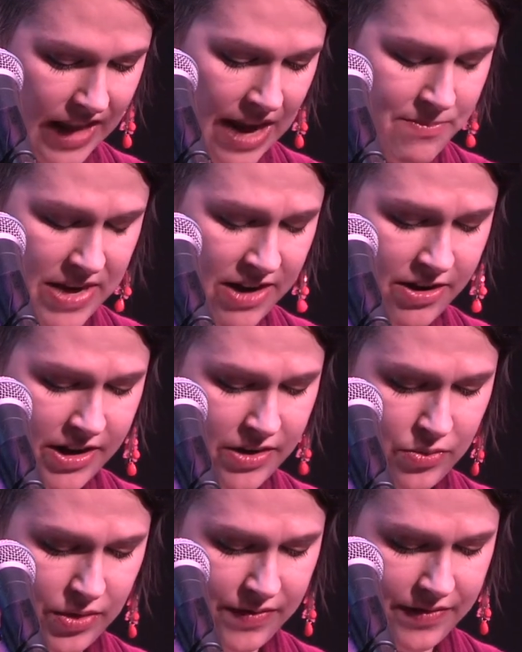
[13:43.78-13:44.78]
"I'm nary an
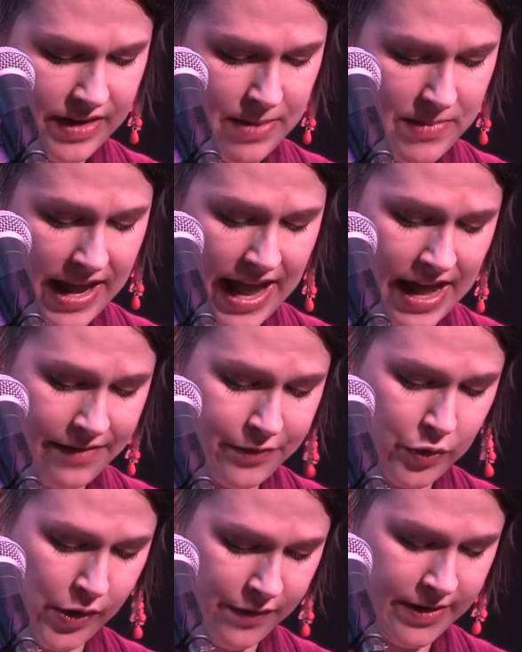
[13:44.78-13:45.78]
orphan, I'm a
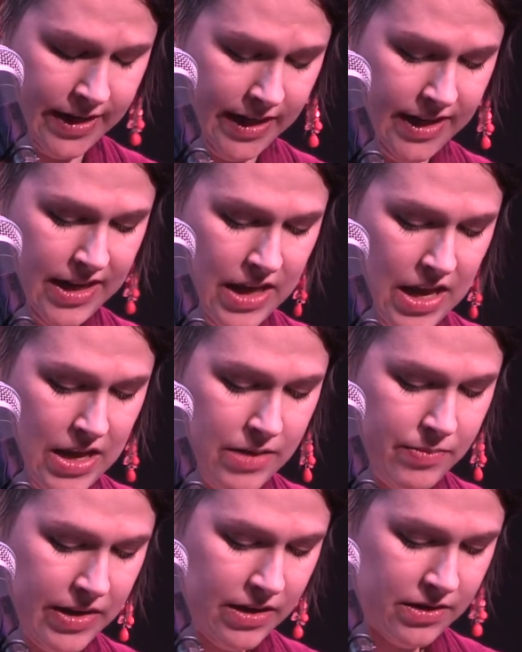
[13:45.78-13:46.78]
half-orphan,"
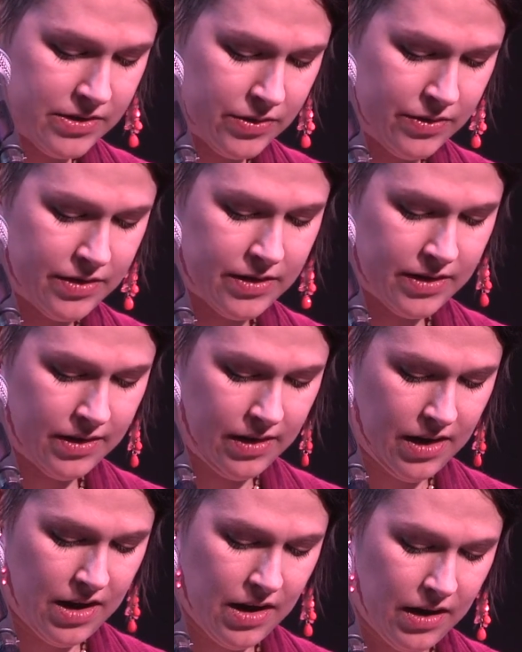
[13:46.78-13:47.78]
Peter told her.
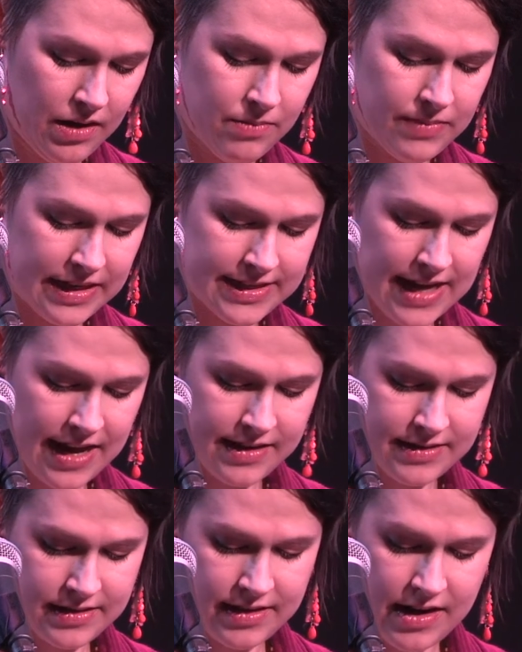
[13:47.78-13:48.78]
"My dad
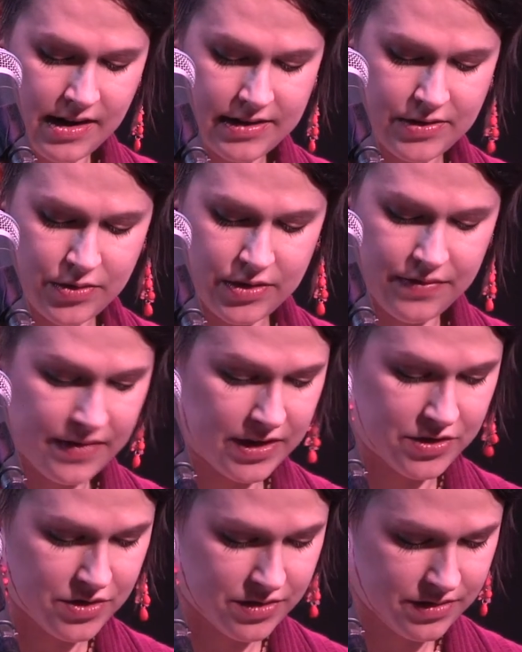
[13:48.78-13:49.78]
isn't any sort of
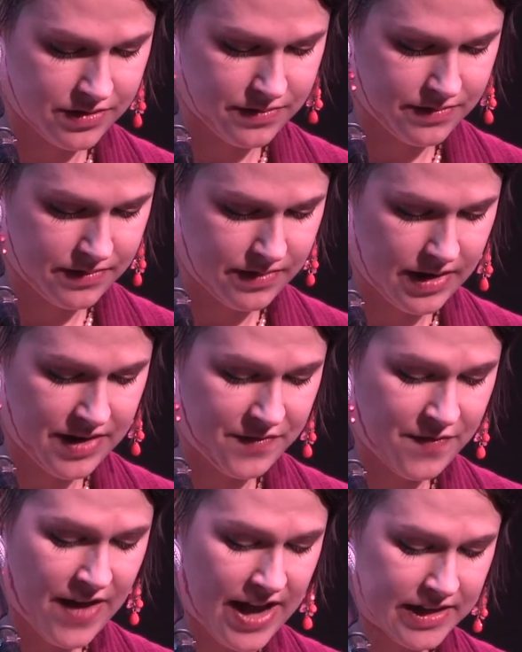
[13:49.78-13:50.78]
angel. In
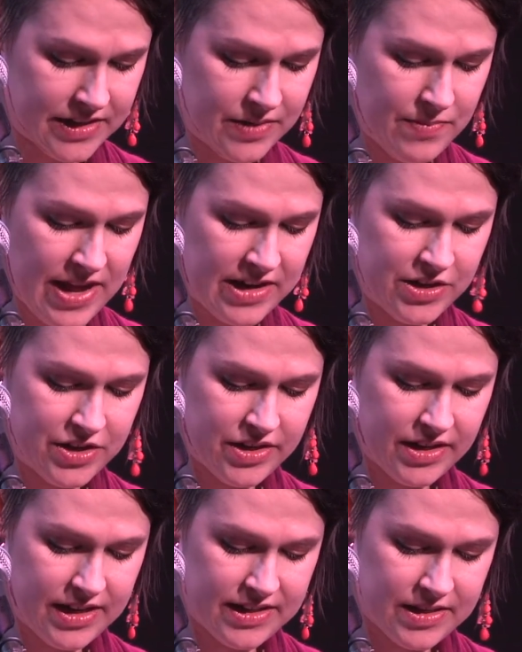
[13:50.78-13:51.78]
fact, to manage
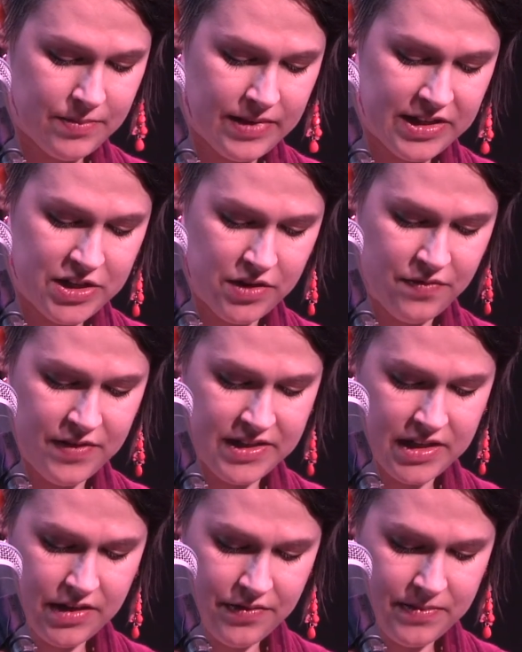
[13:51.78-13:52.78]
to get some kitchen
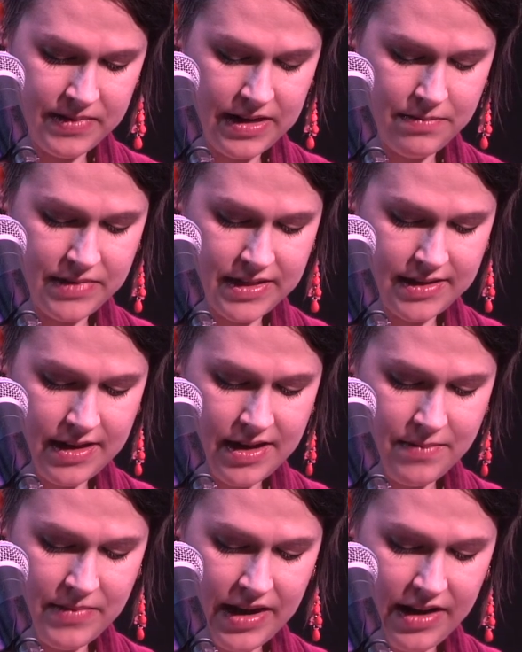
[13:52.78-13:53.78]
physic from time to
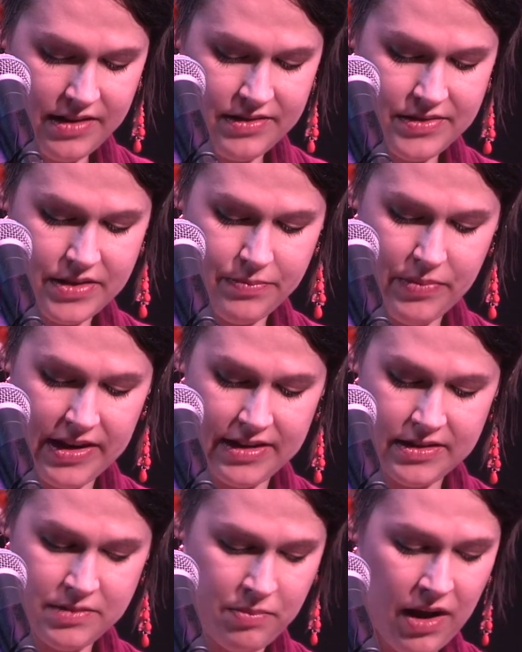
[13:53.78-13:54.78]
time, I used to pick
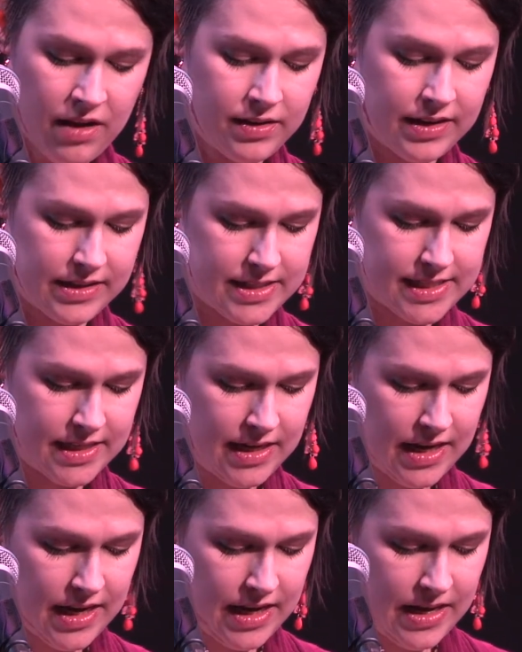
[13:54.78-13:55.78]
his pockets
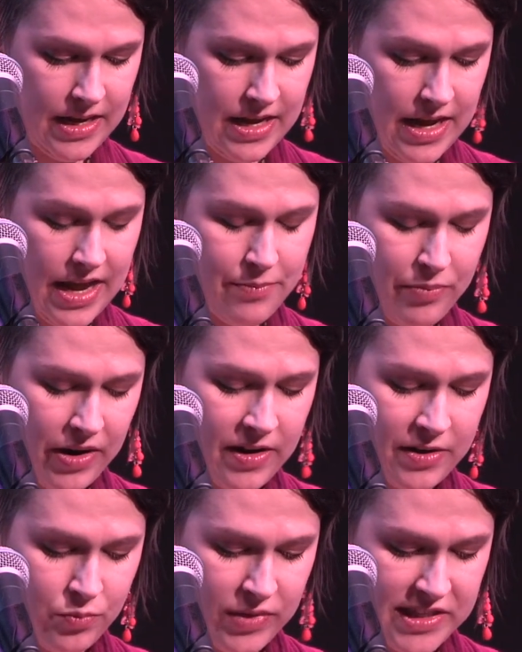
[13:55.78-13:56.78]
and
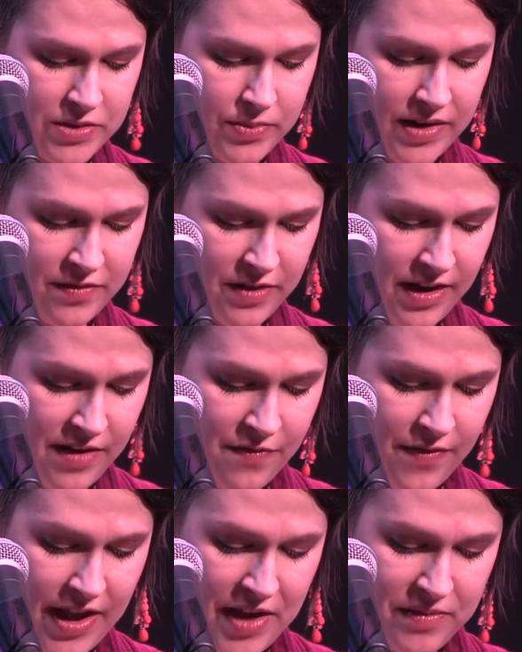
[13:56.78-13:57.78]
pawn whatsoever I
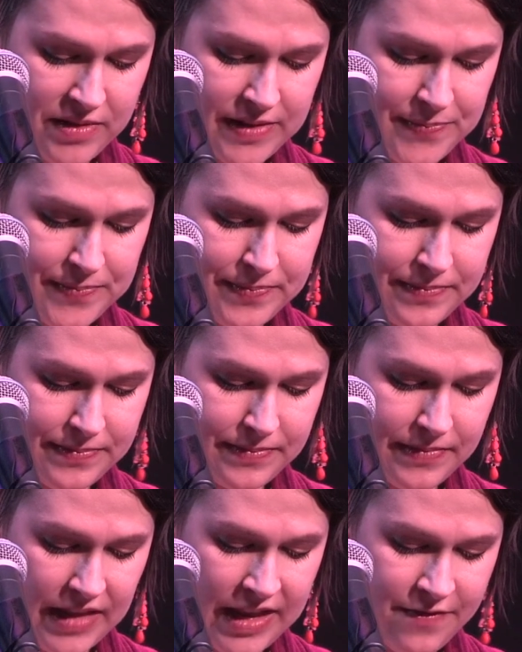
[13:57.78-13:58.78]
found.
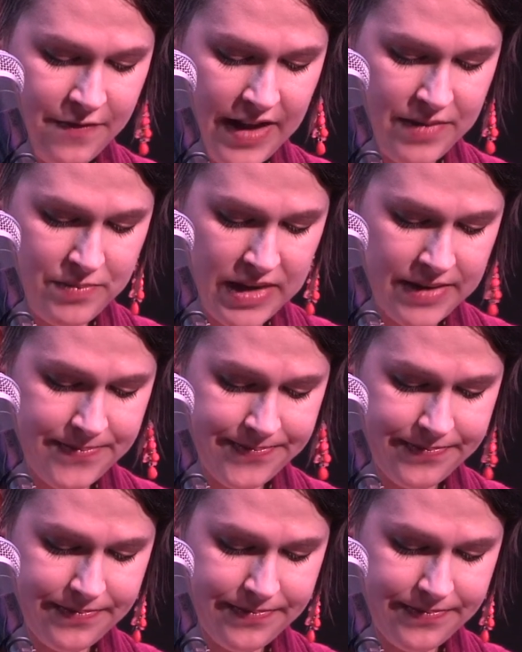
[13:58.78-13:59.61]
It fed me,